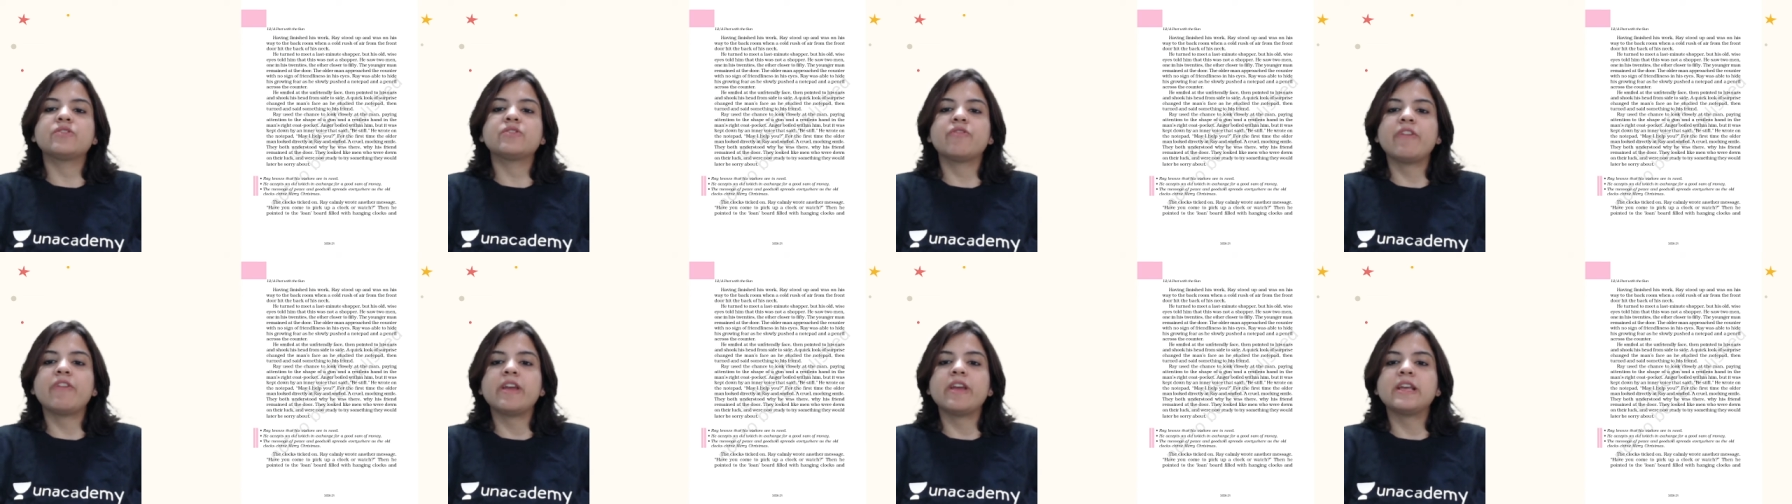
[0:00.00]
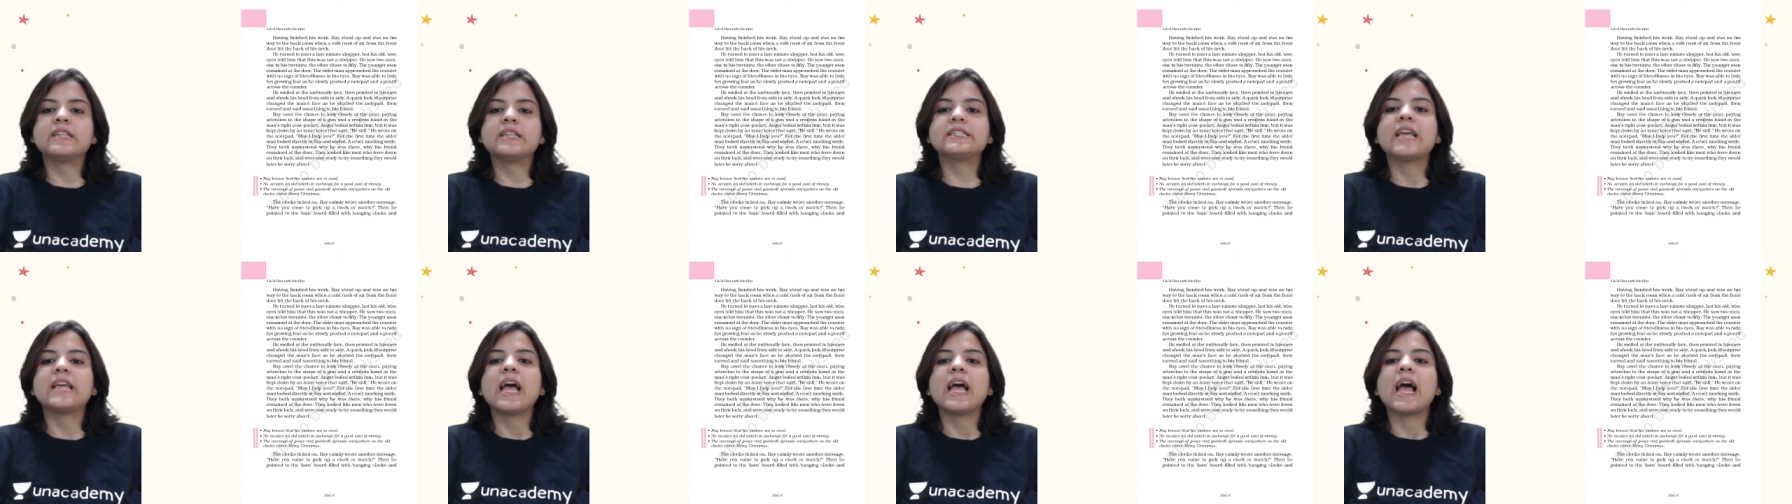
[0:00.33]

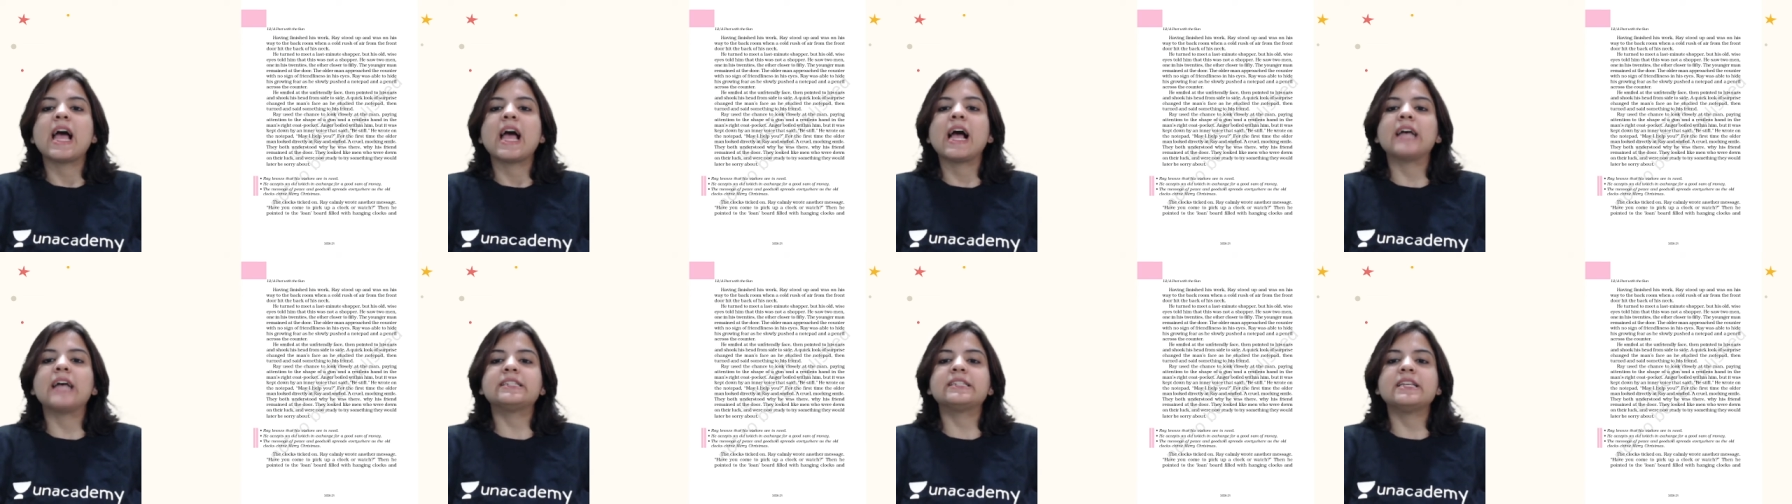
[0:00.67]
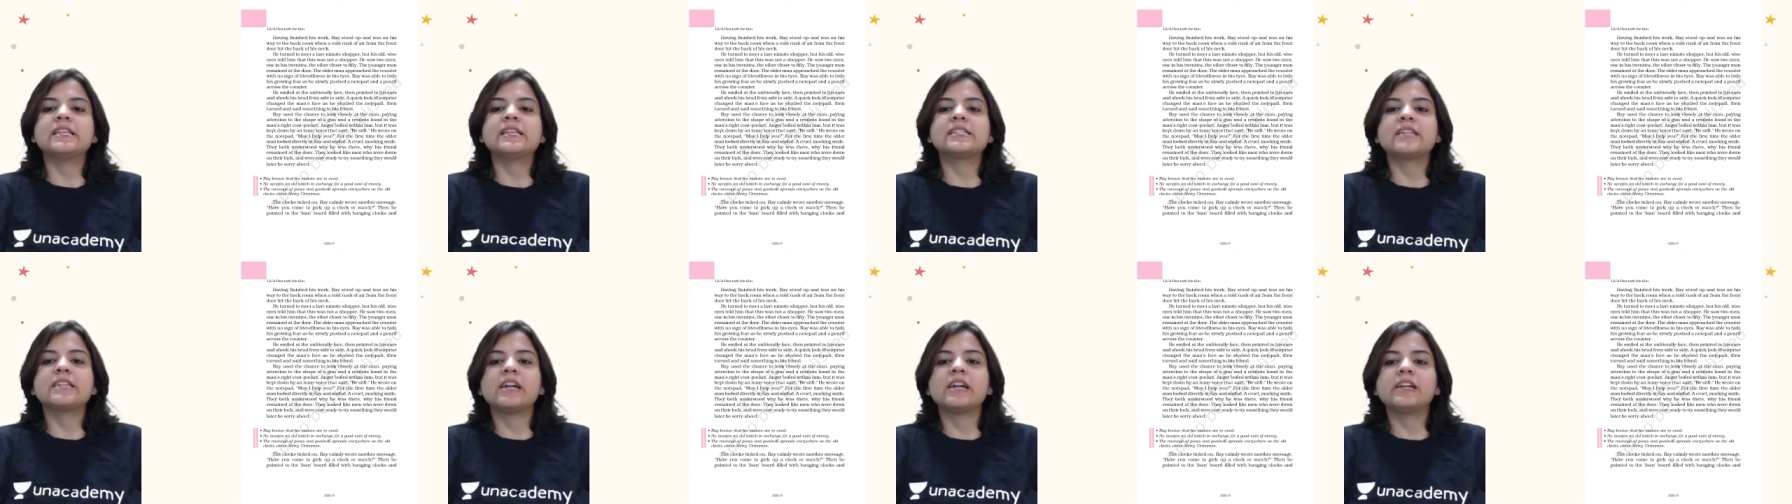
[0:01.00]
face as he
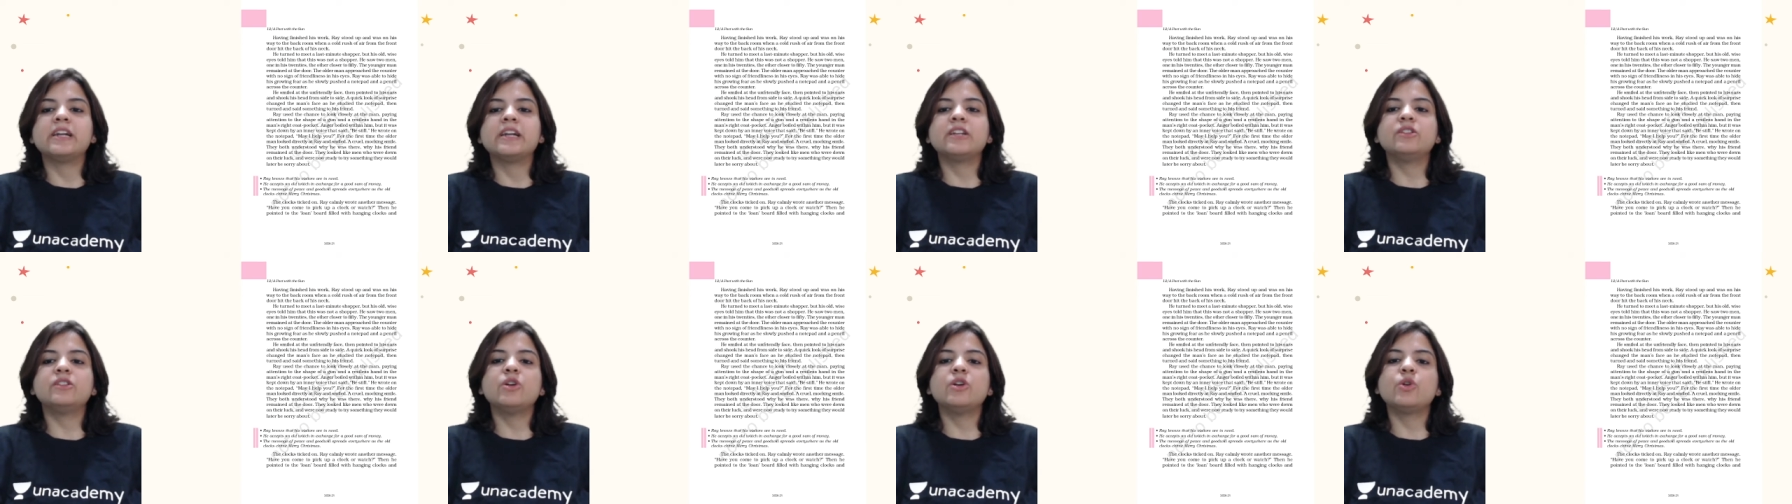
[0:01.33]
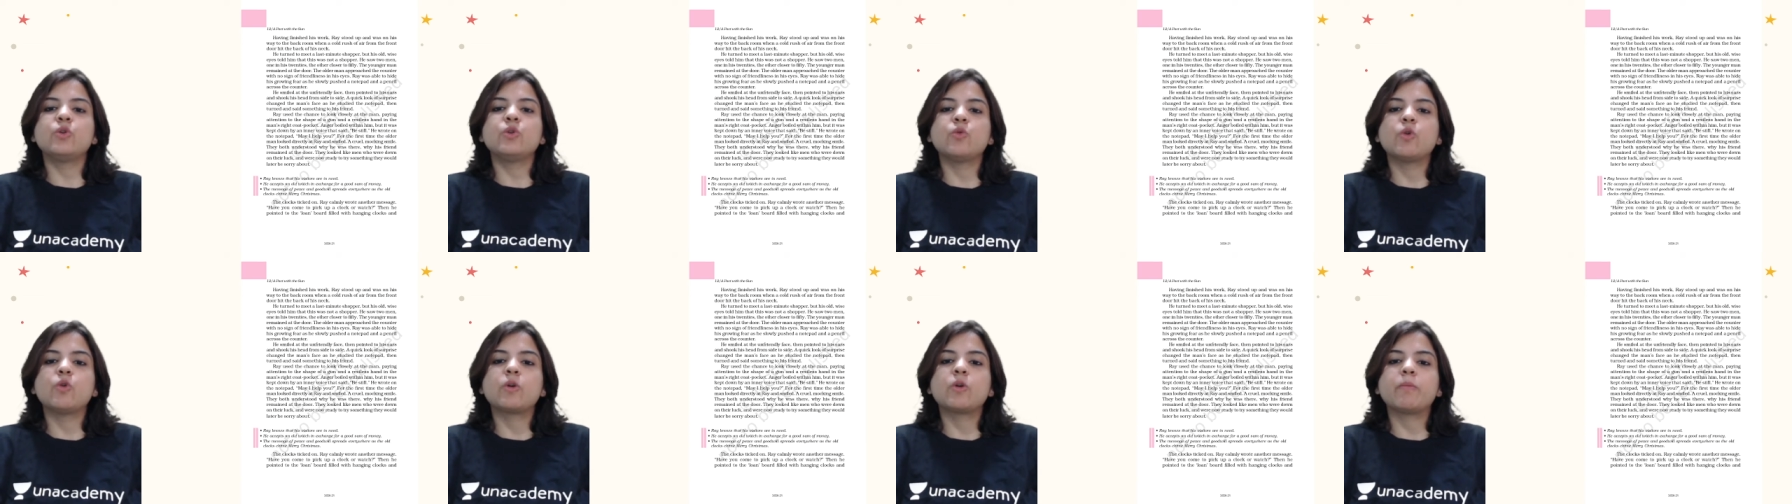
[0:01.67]
studied the
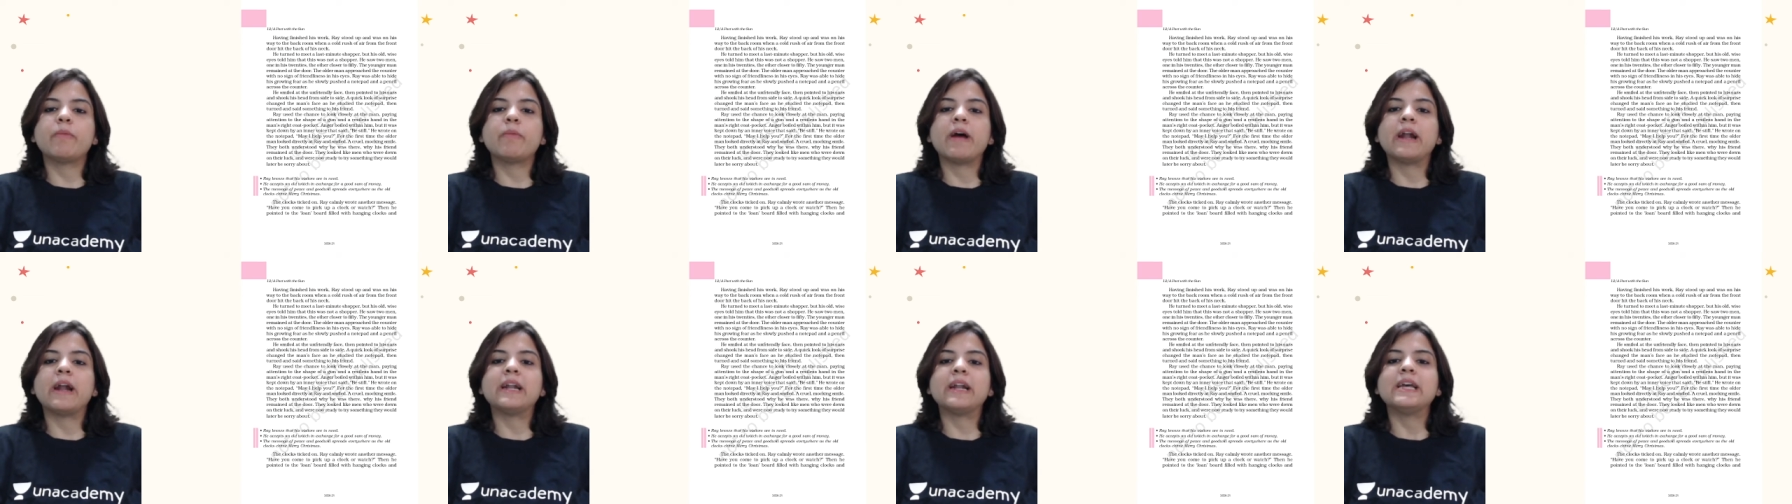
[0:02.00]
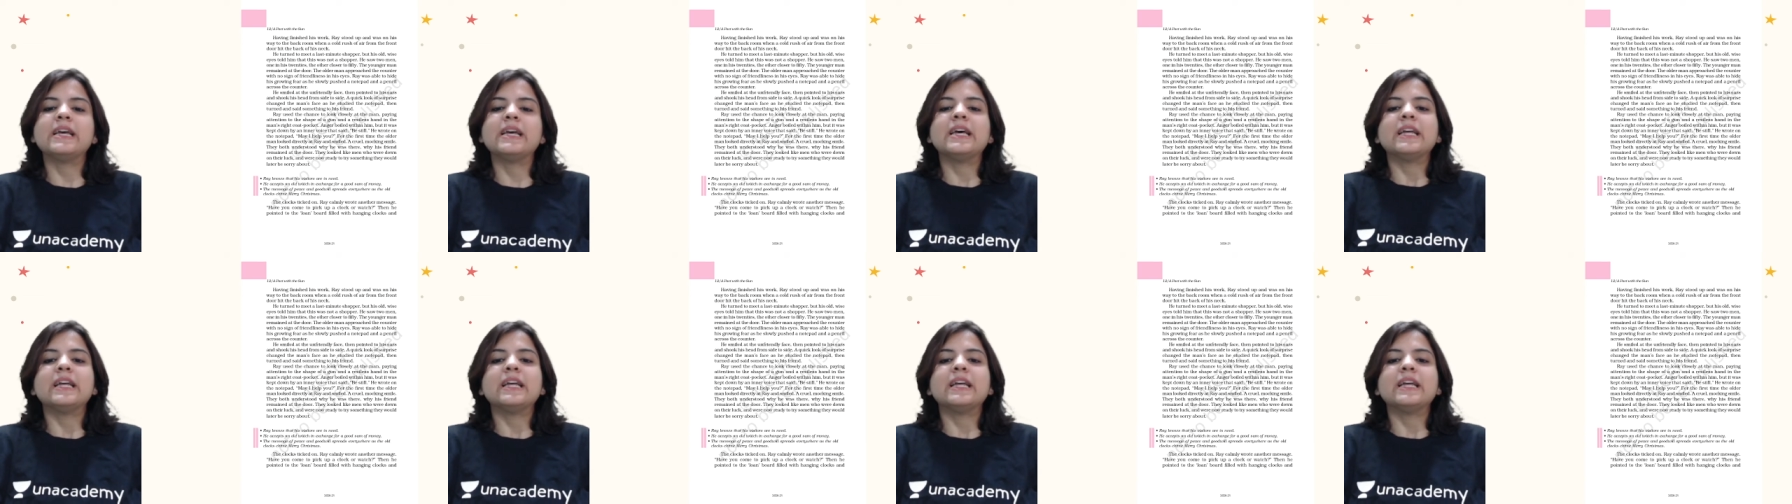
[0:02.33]
notepad.